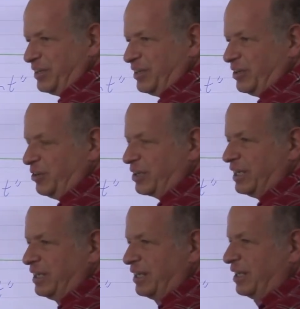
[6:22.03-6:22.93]

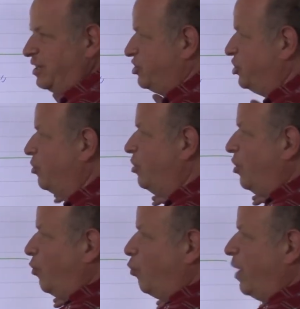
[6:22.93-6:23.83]
Okay? So
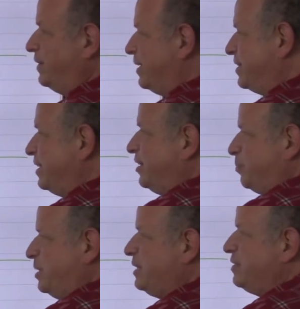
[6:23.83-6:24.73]
what does it
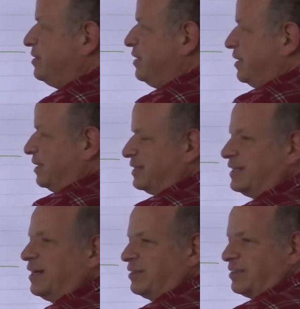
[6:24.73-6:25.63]
mean
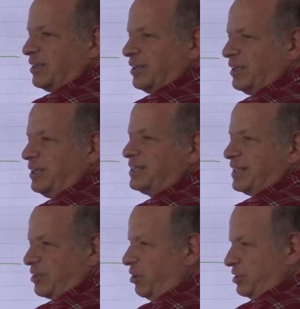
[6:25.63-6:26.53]
that it's
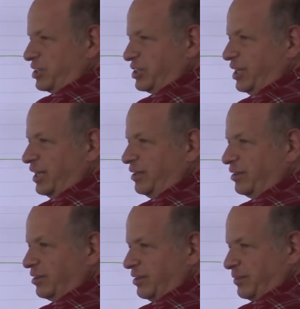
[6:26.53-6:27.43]
a
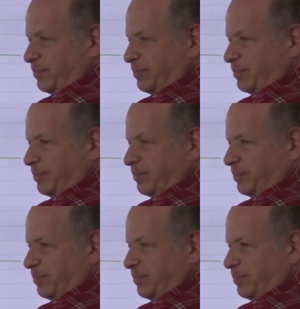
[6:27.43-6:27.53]
constant?